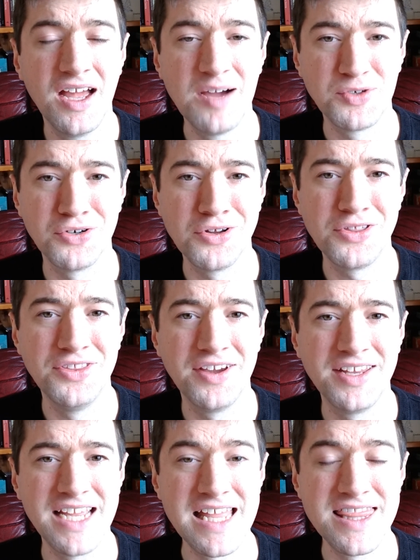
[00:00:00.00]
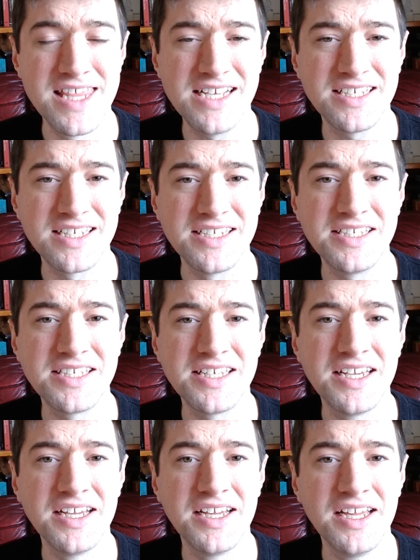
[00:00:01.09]
I'm Jonathan Downey, and this is
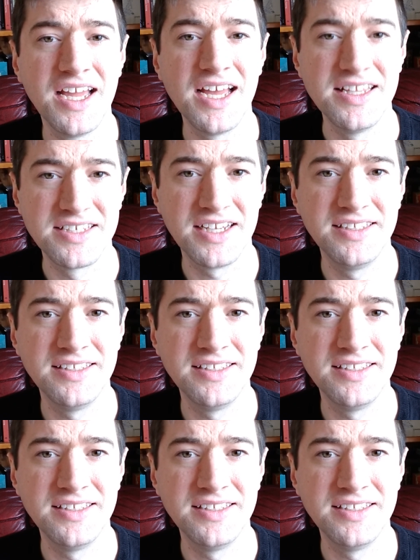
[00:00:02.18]
Inside